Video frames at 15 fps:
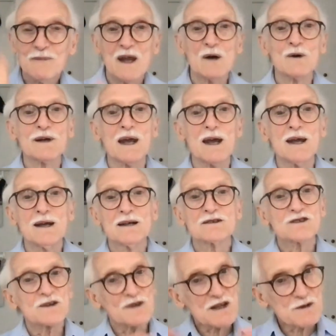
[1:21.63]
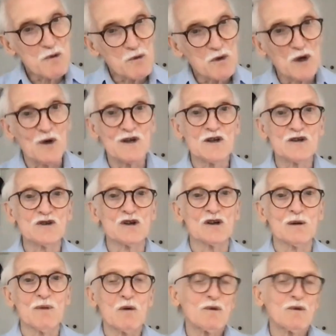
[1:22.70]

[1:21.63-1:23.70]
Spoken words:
Okay, so that's what we're going to talk about.